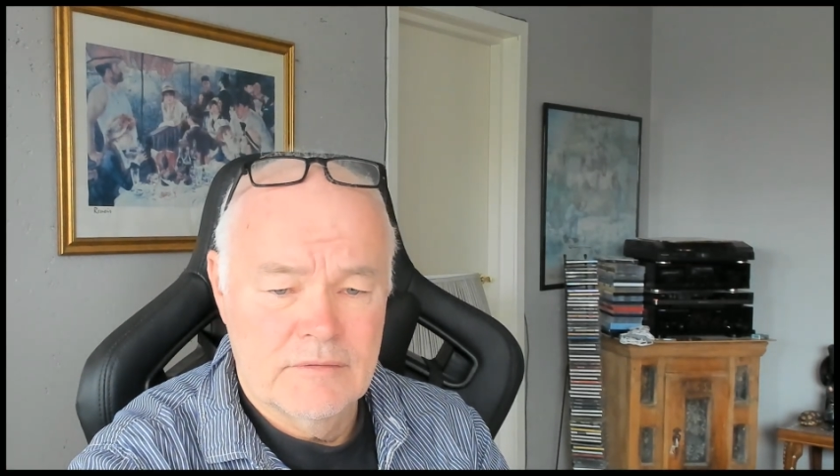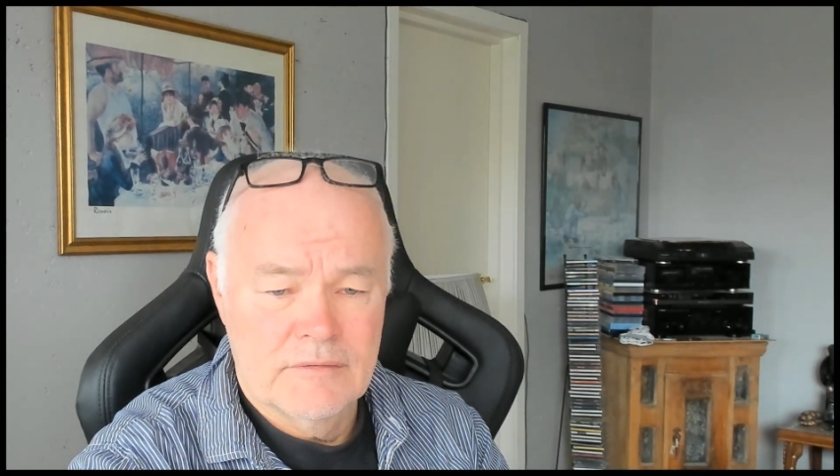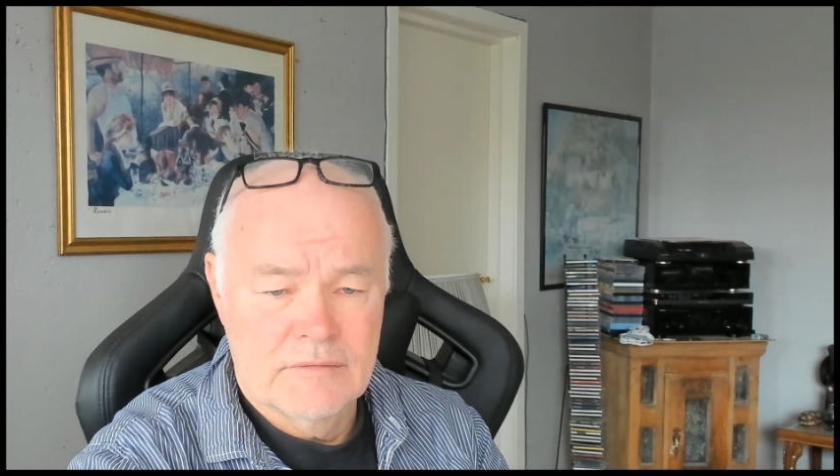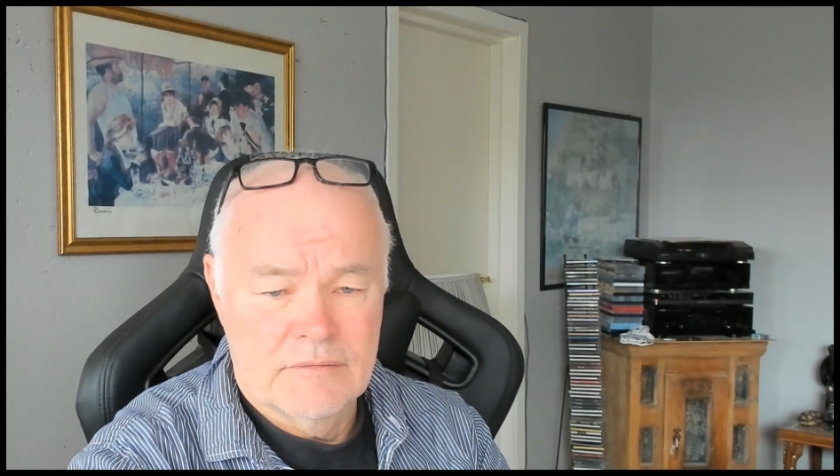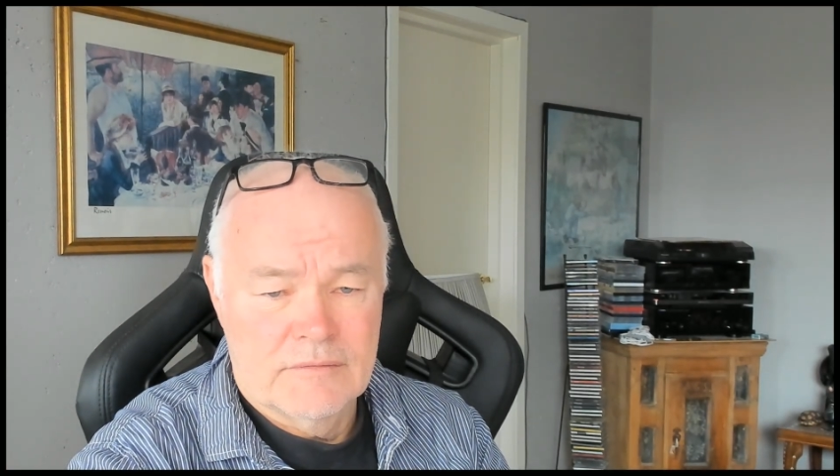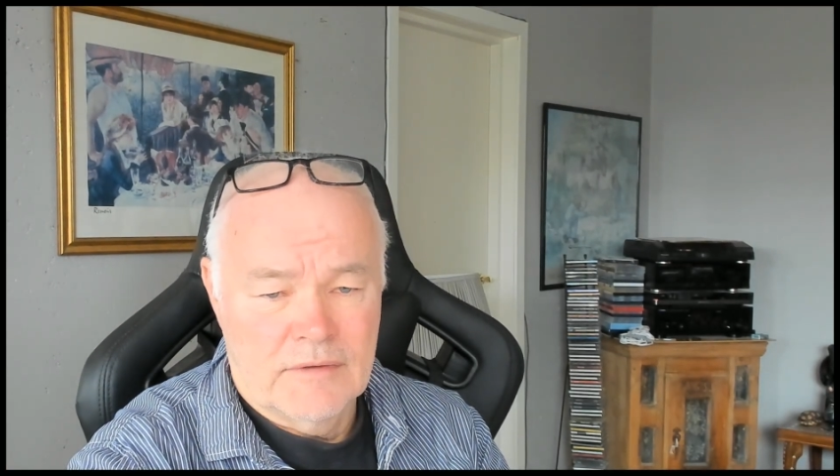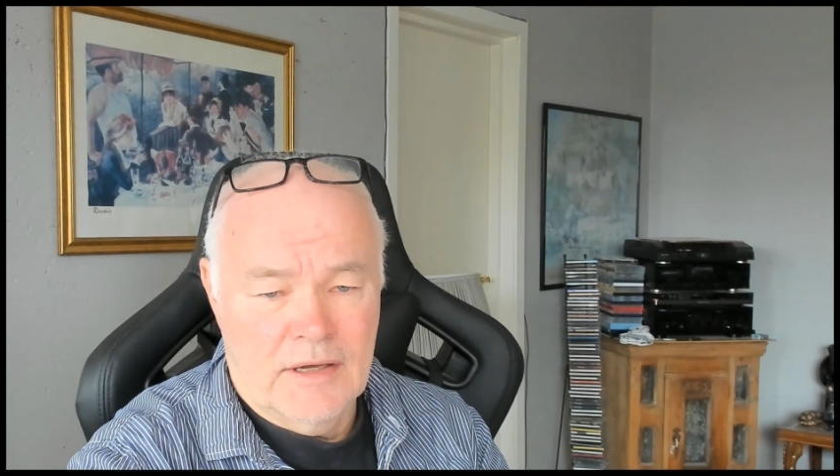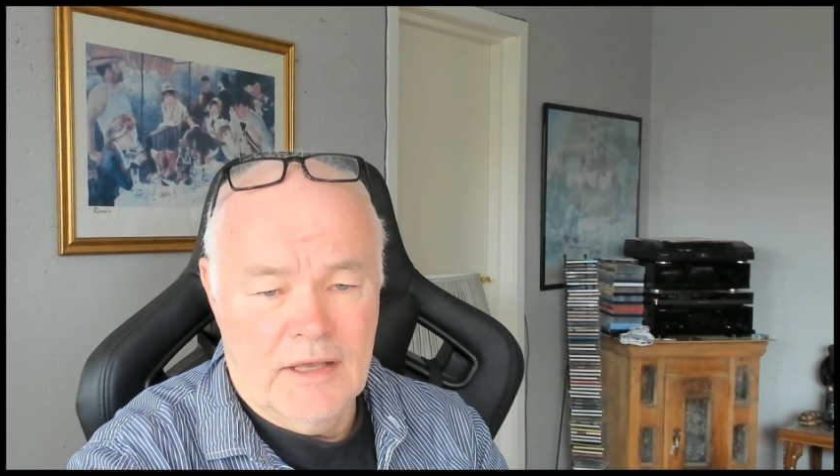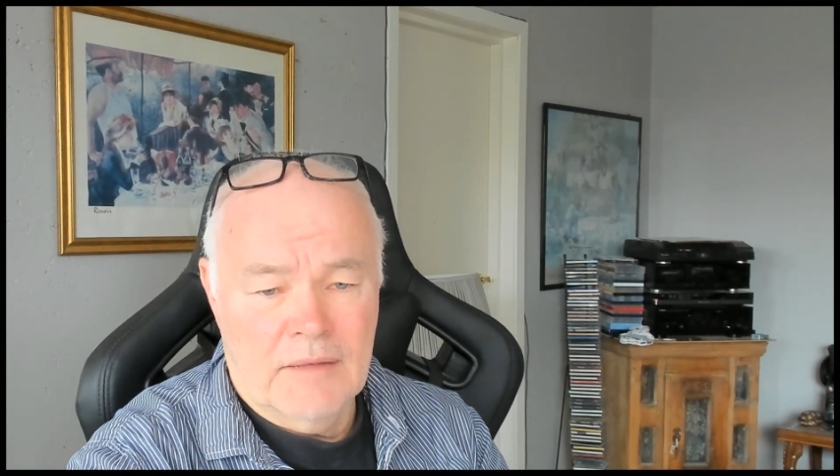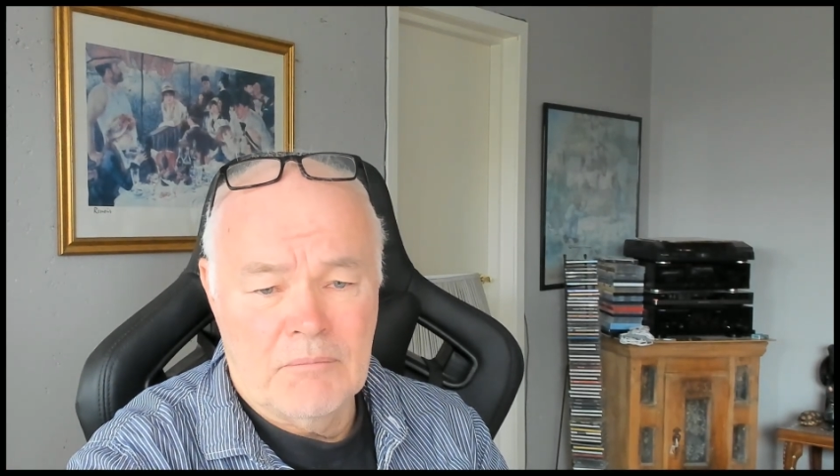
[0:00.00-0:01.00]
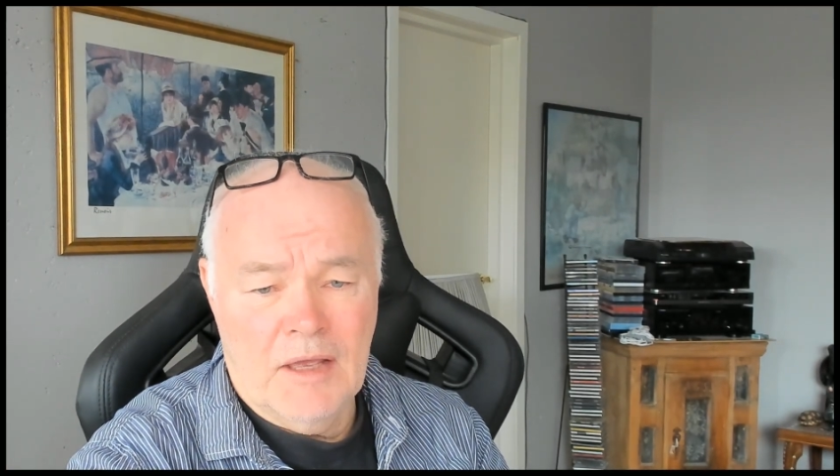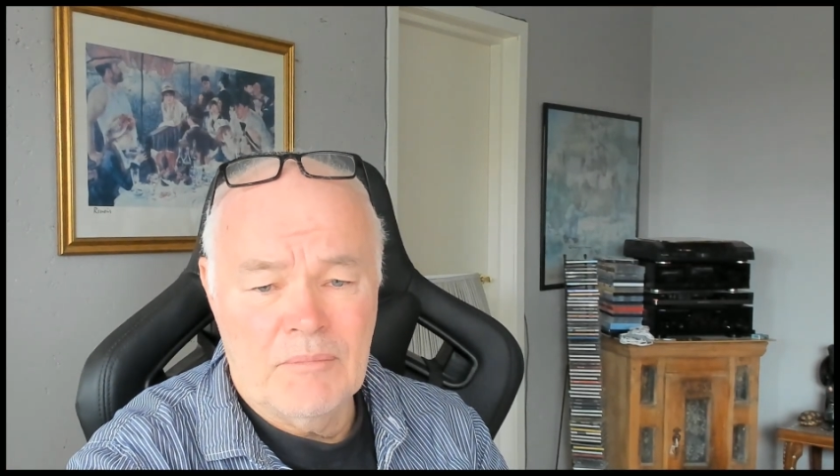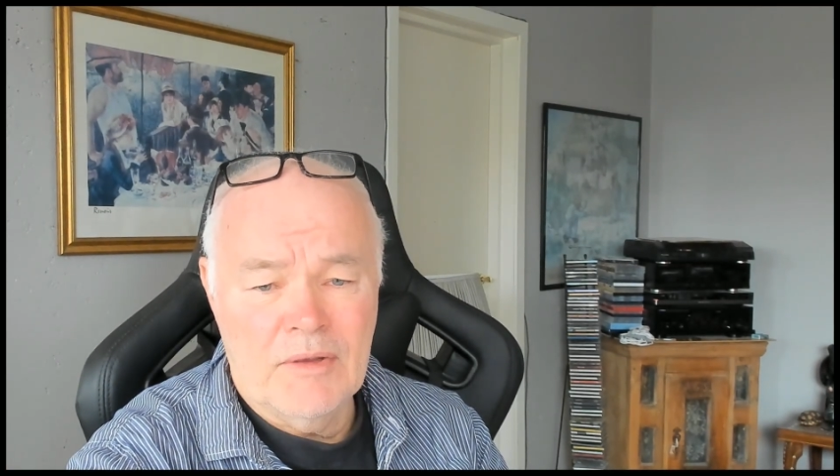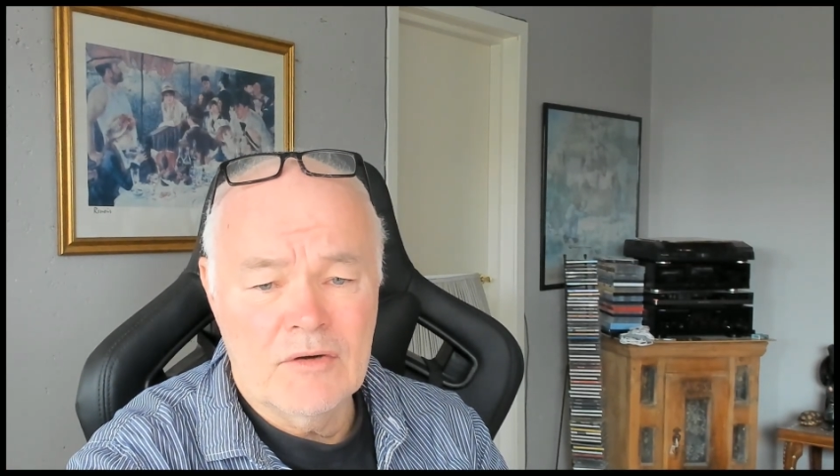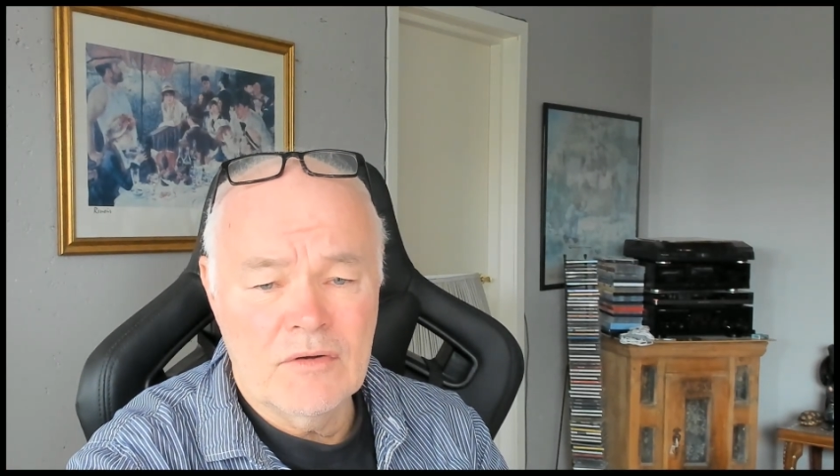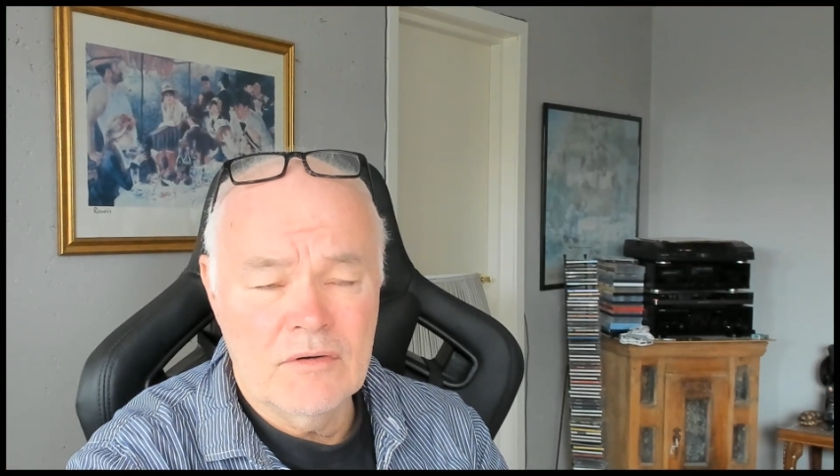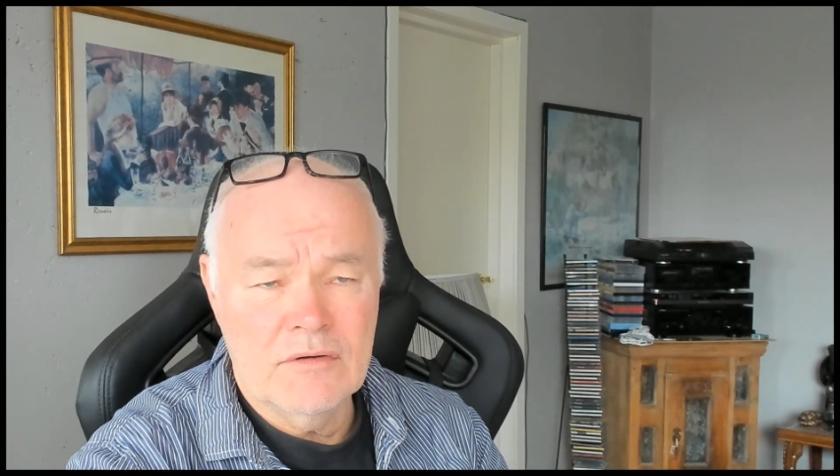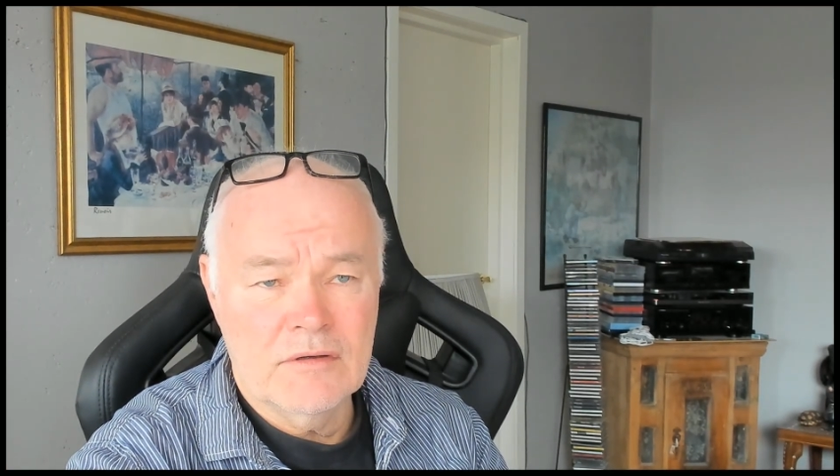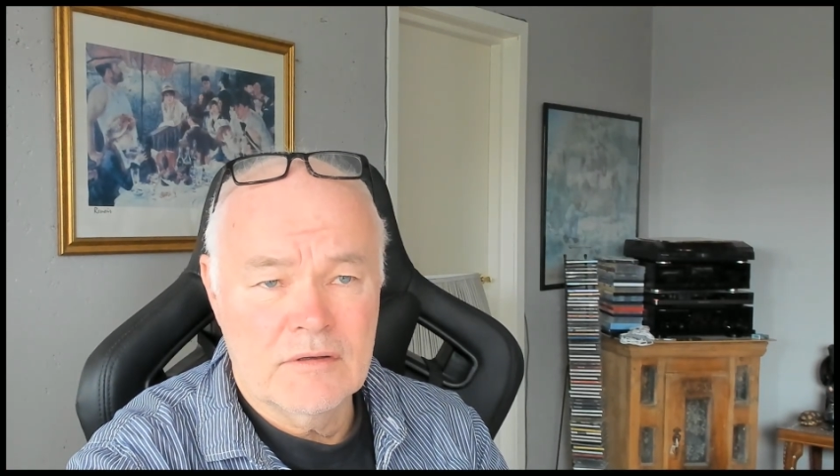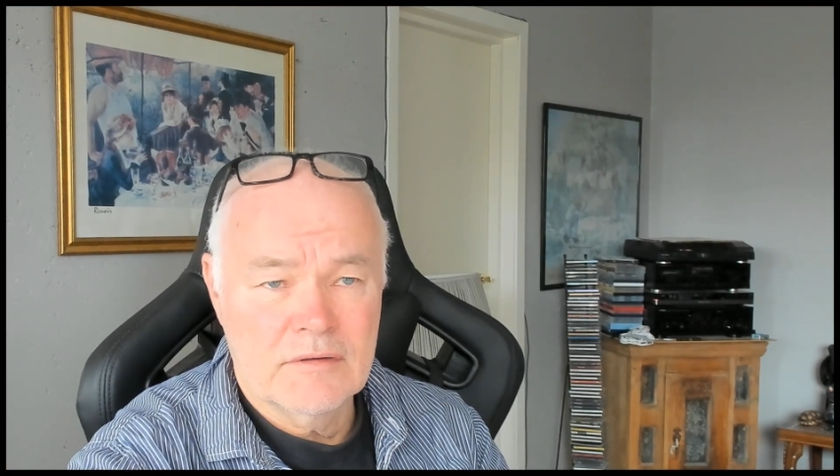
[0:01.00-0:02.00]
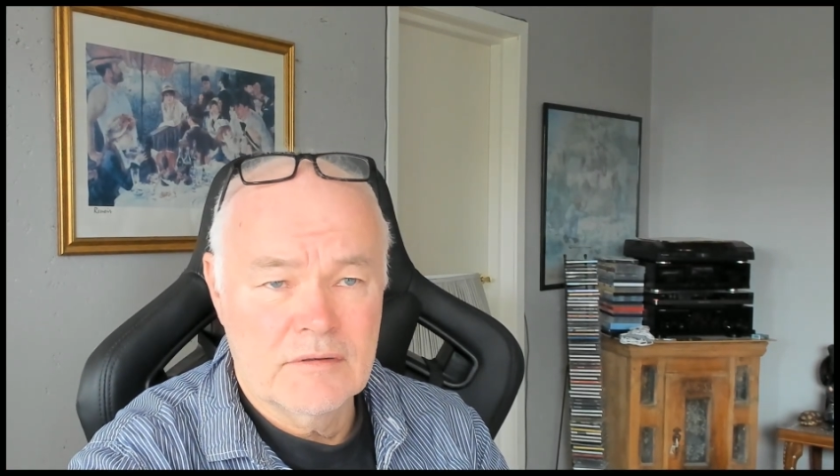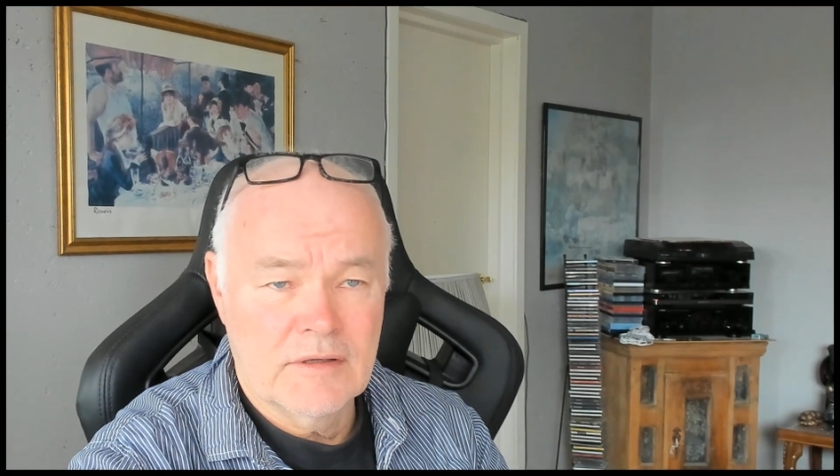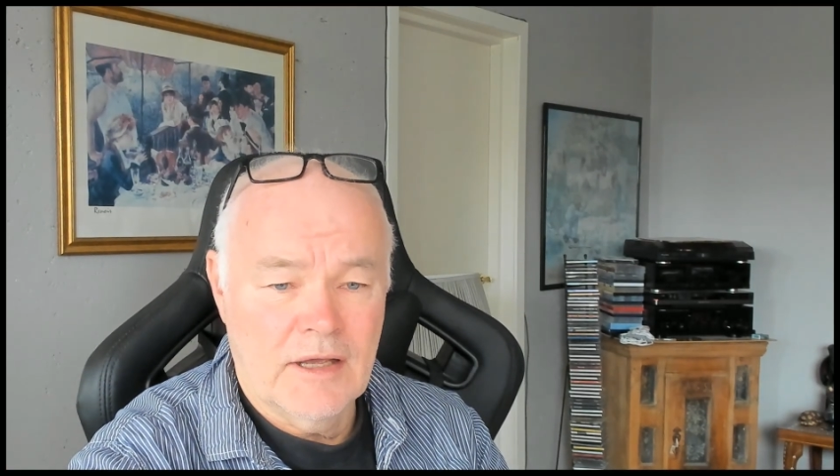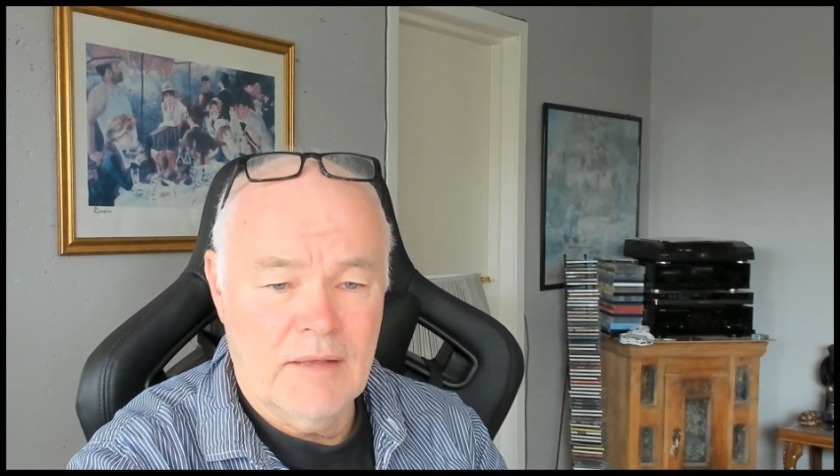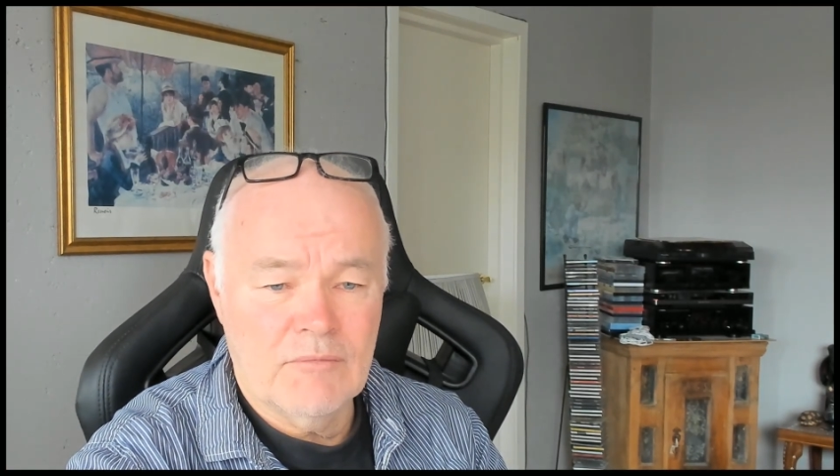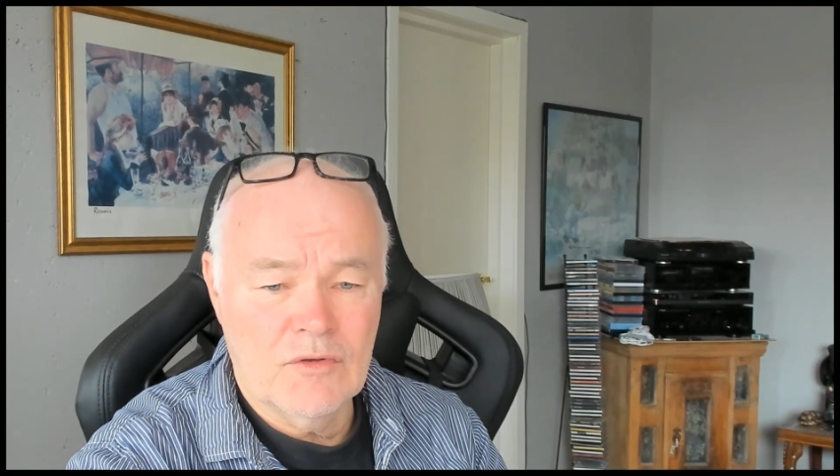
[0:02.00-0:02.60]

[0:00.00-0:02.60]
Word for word: I may be wrong. I am not.